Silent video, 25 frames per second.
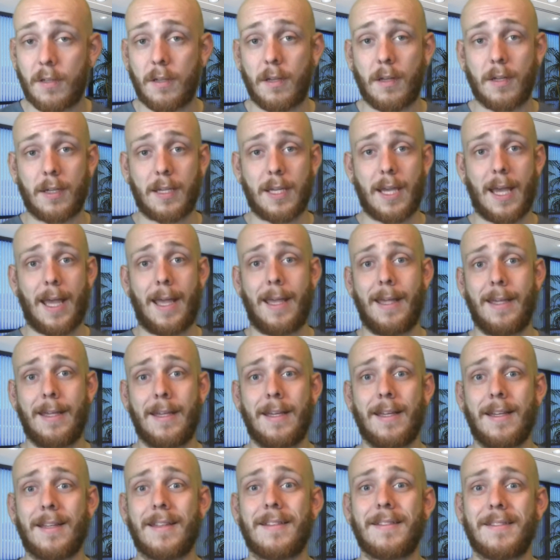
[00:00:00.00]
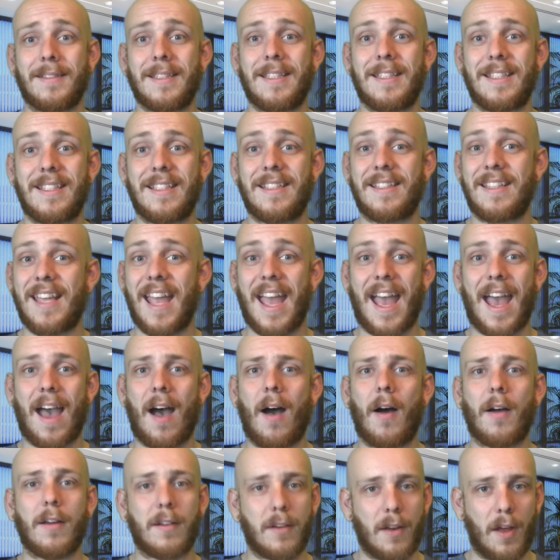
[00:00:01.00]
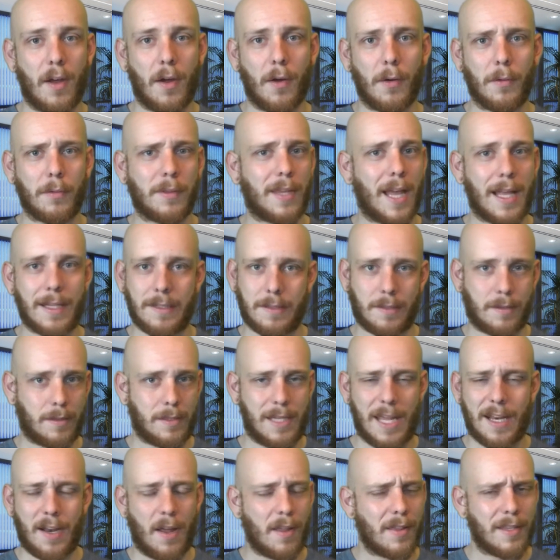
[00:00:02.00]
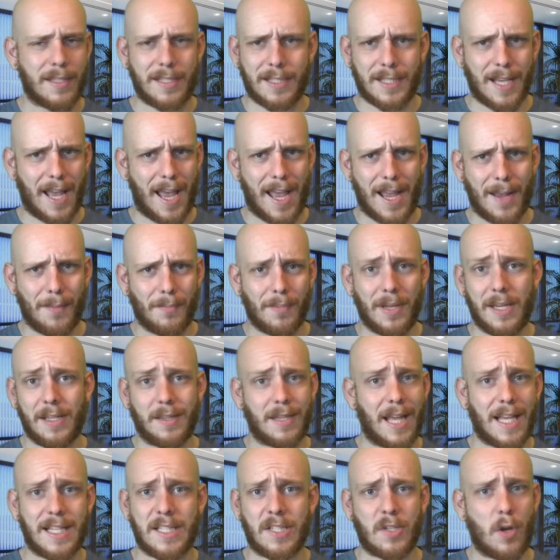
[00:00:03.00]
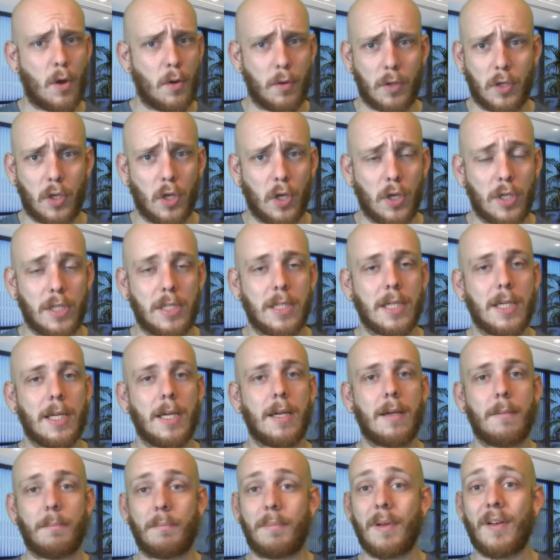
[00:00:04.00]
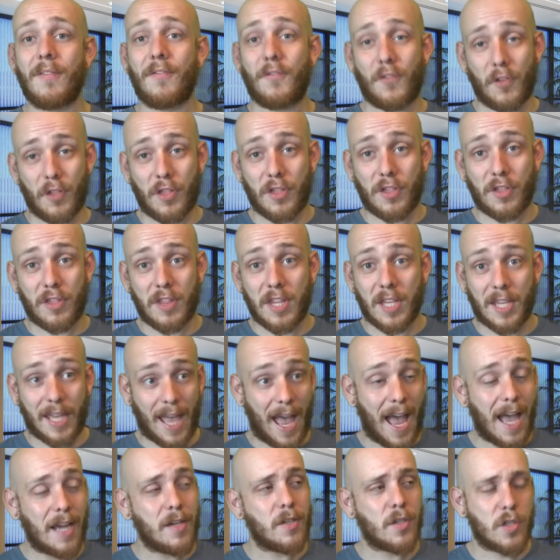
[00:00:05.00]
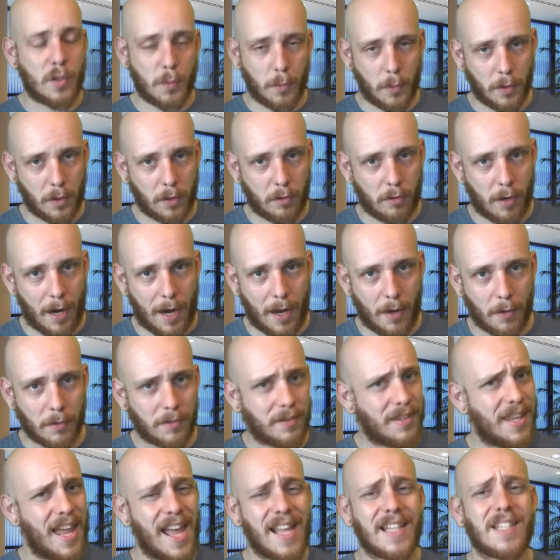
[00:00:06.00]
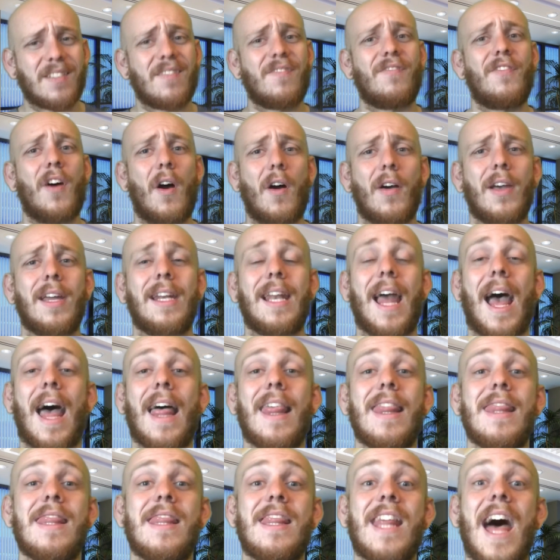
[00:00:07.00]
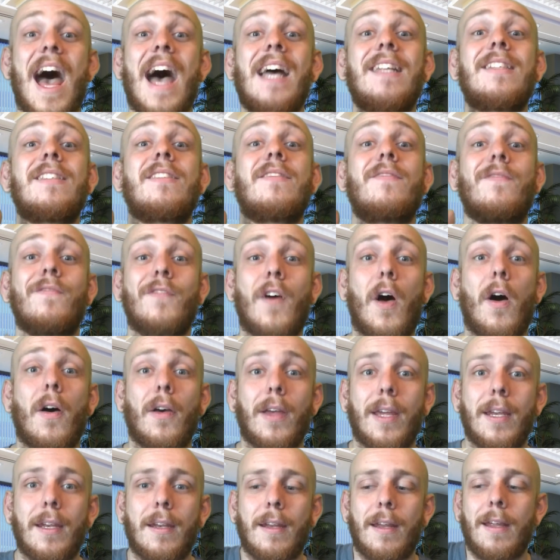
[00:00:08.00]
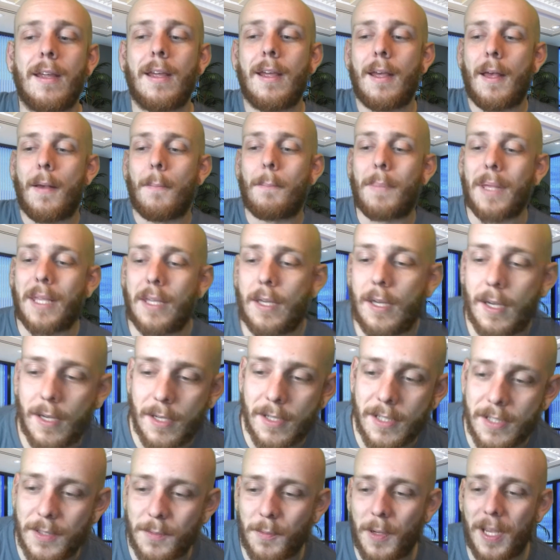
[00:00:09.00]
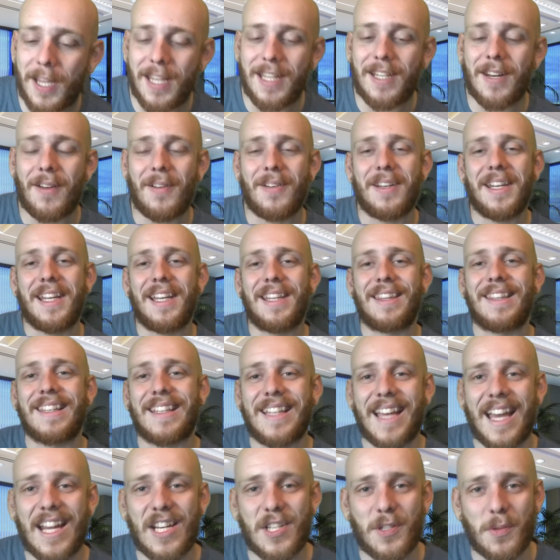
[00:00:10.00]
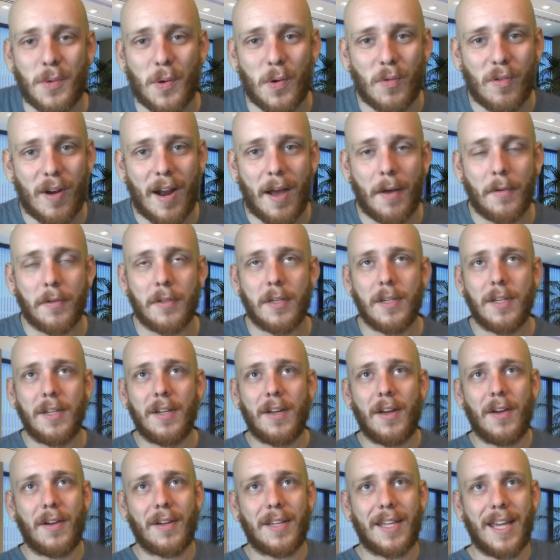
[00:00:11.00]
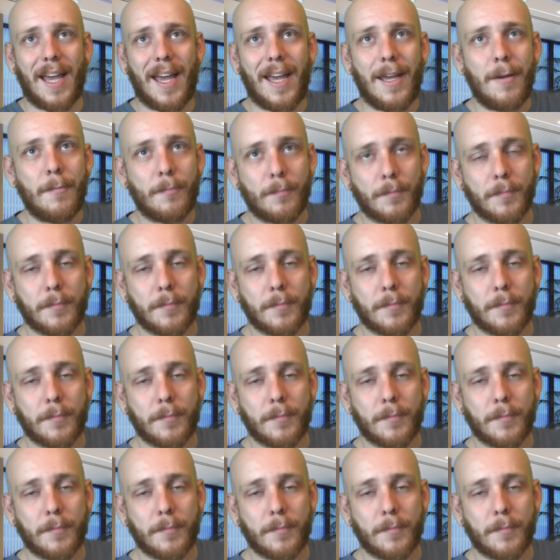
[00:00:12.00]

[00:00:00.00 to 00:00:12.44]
Okay? Yeah, I know, they're not the same, that's no good, but for the casual crowd, that's fine, and that's fine. Because we don't need the casual crowd, okay?